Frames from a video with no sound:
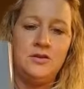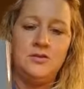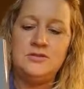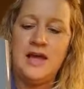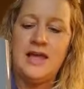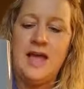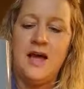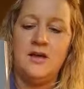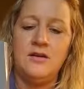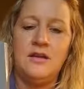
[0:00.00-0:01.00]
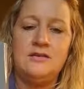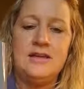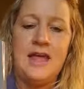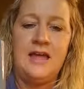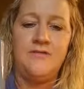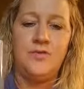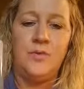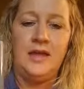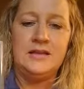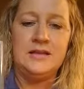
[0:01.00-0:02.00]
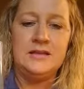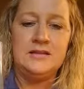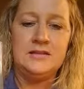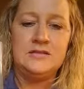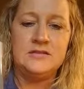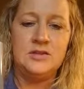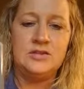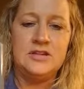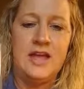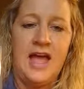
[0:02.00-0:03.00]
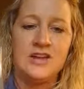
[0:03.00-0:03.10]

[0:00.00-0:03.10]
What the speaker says: you take out a day of the week. Say this is Thursday.